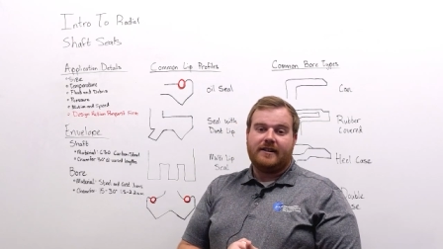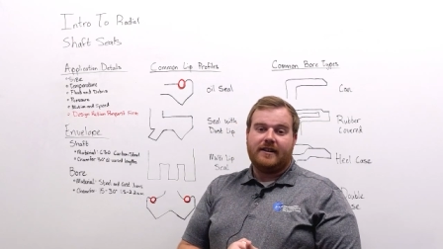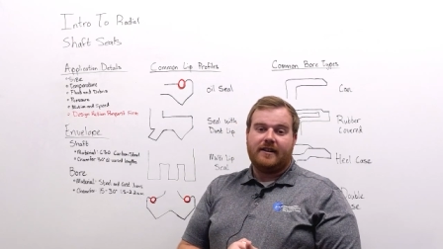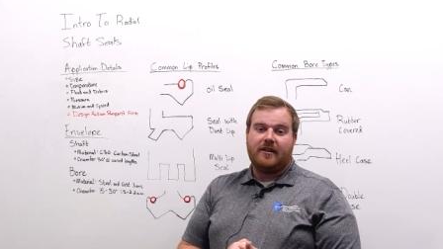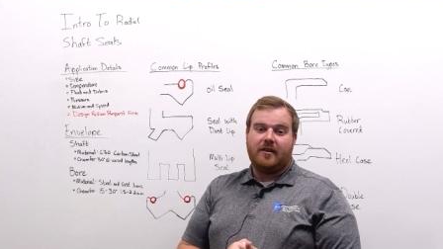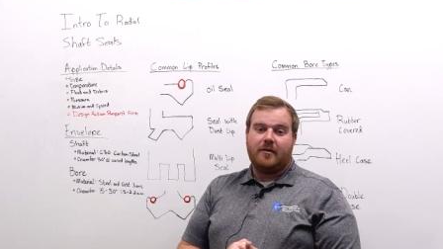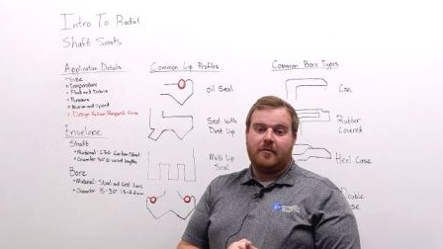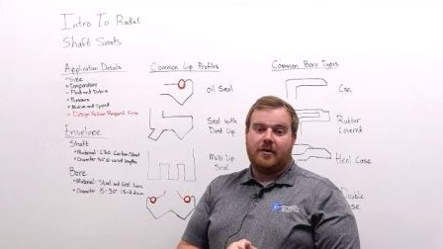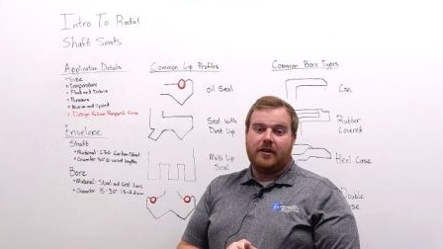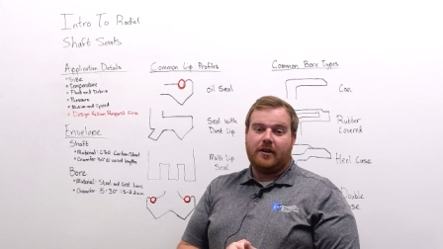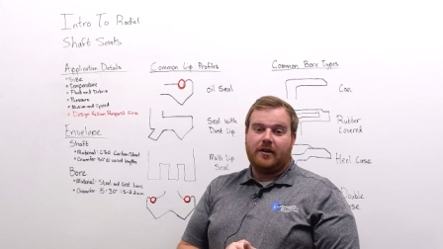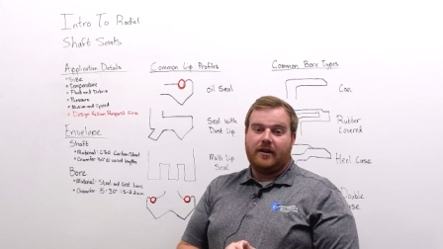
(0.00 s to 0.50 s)

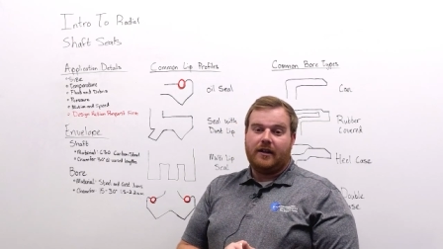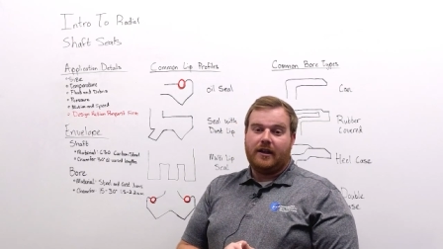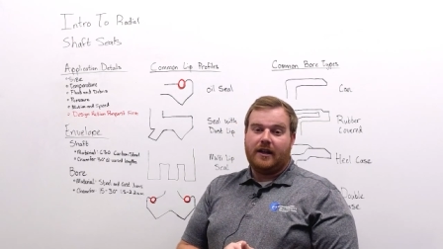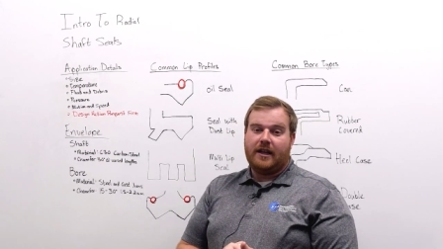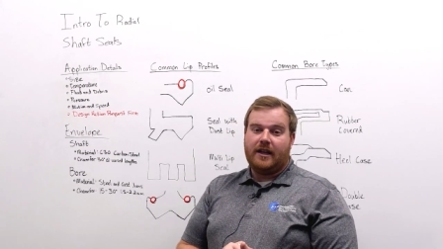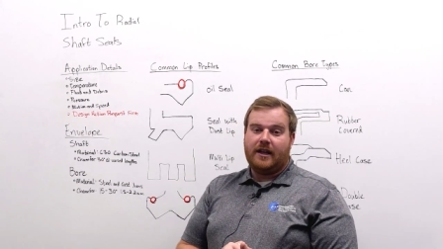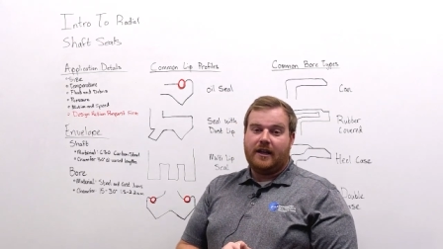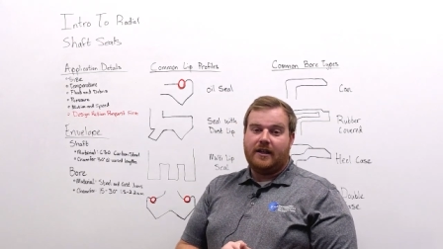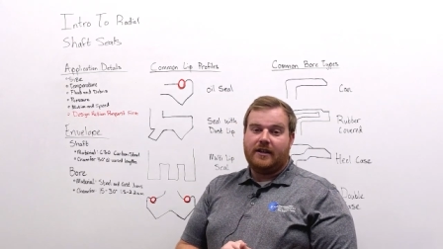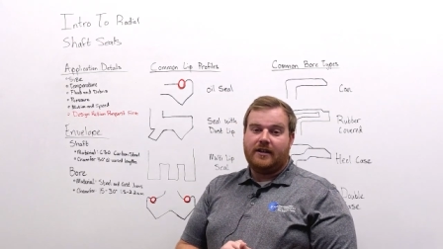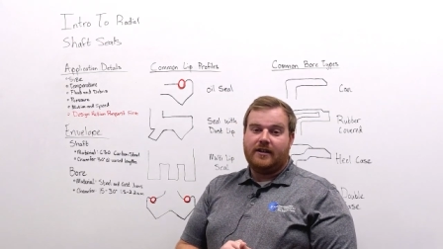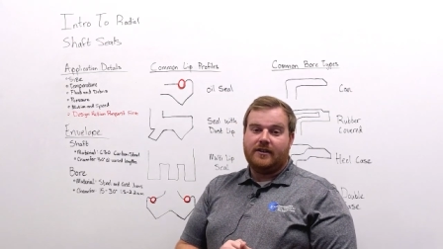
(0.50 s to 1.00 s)

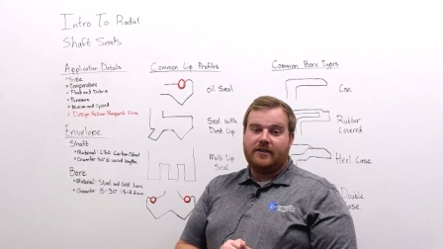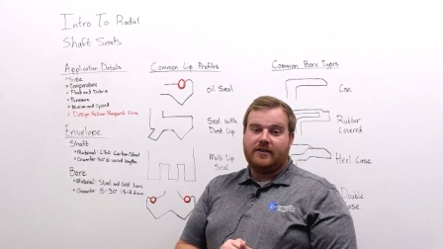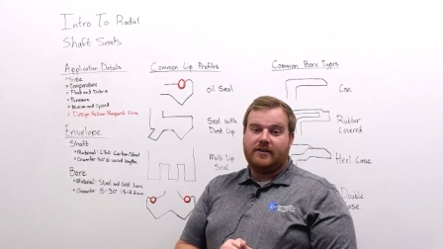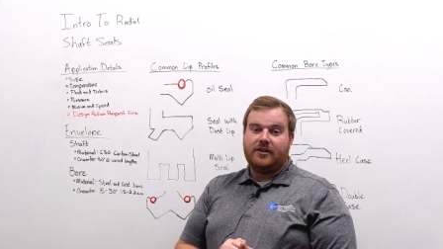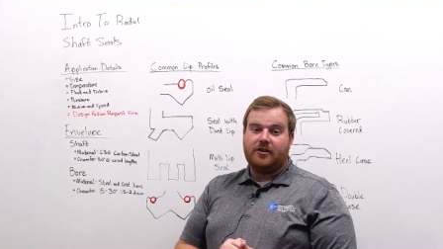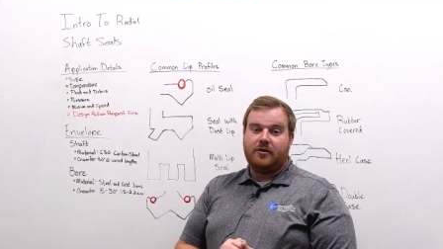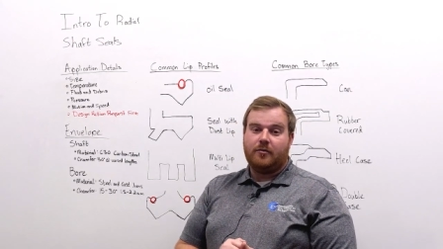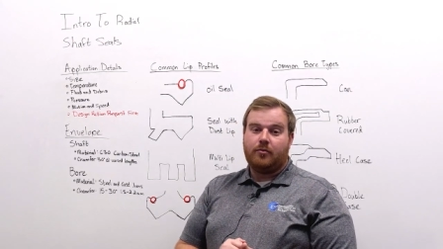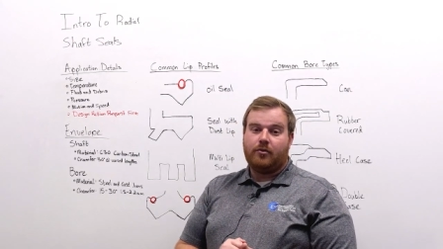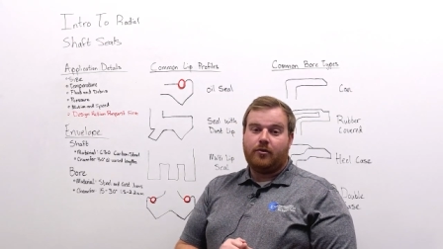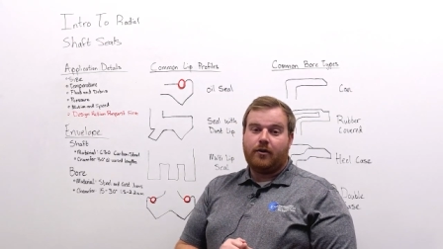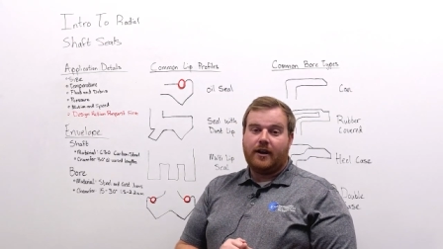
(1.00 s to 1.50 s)
sealability is
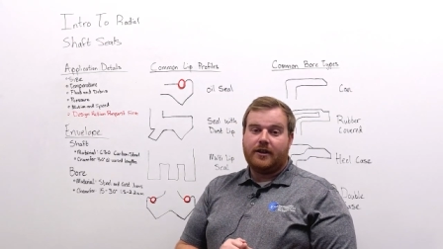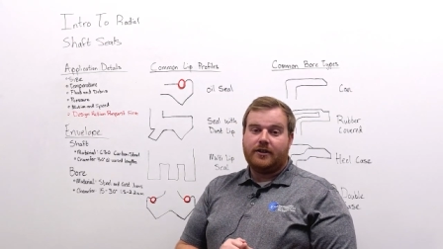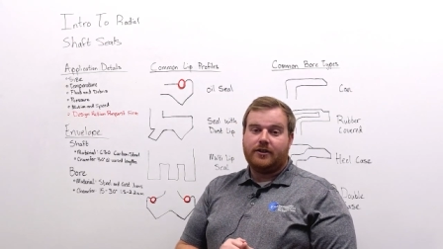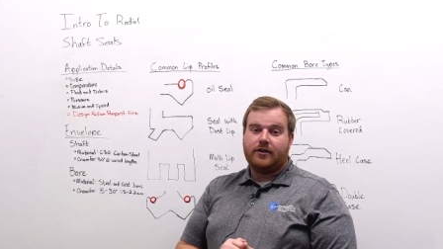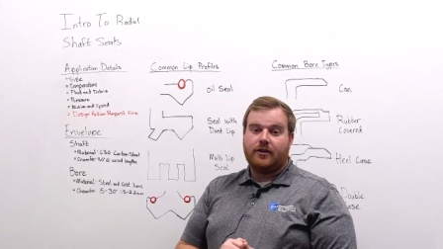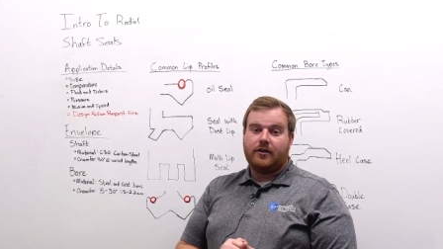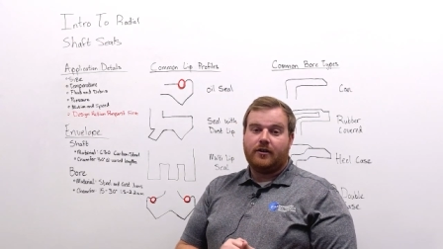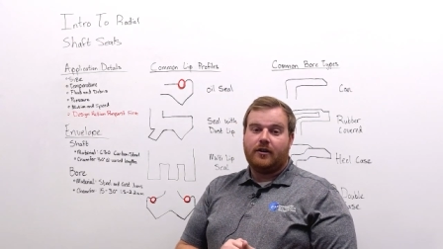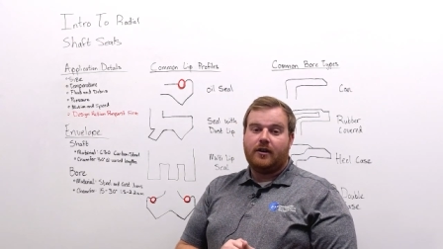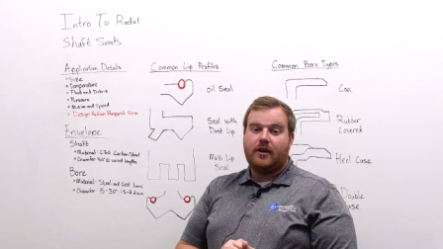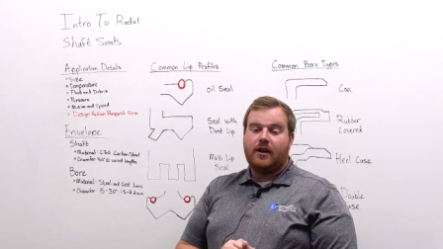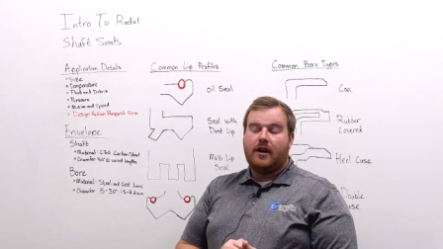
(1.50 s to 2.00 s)
your
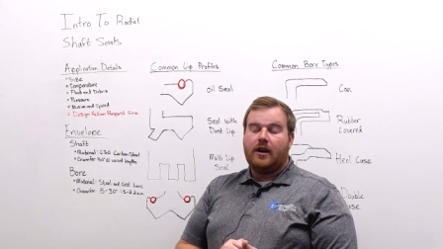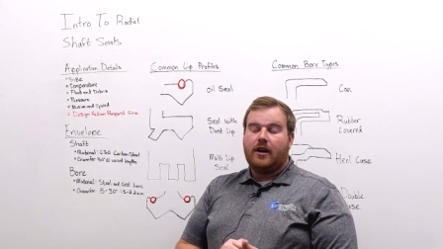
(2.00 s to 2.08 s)
pressure.